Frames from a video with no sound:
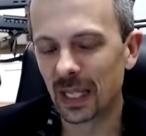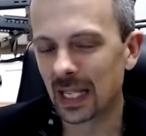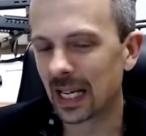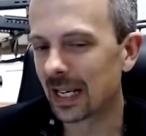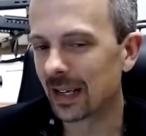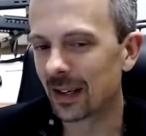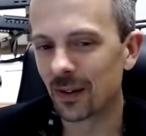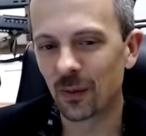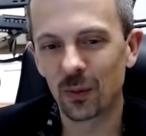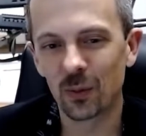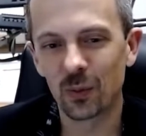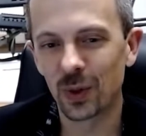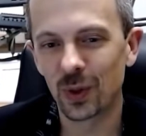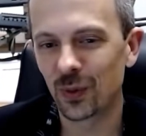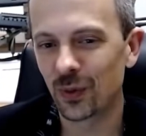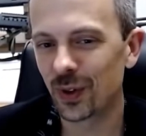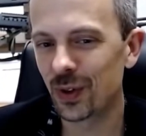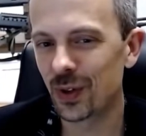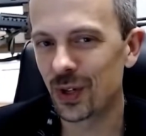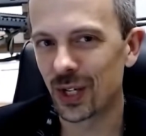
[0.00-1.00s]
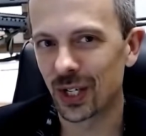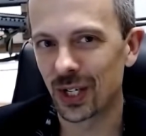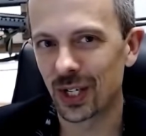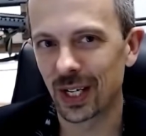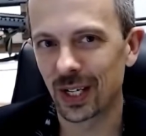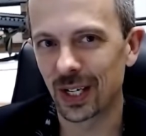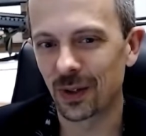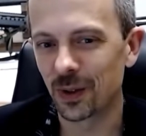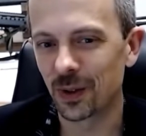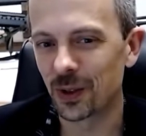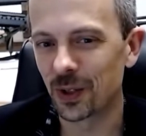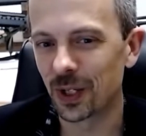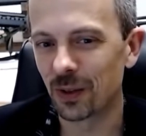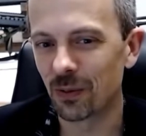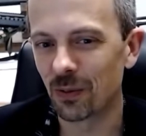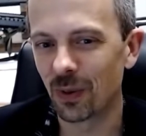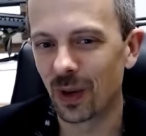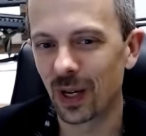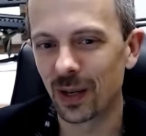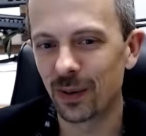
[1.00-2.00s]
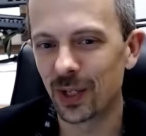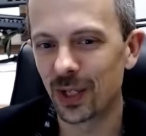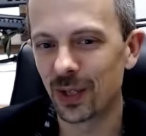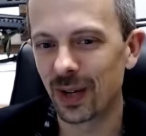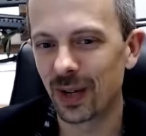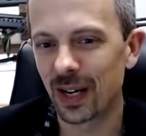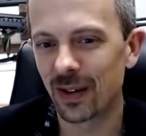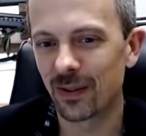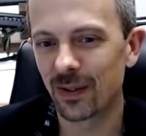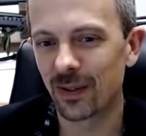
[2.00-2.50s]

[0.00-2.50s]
then with future technology, why would you have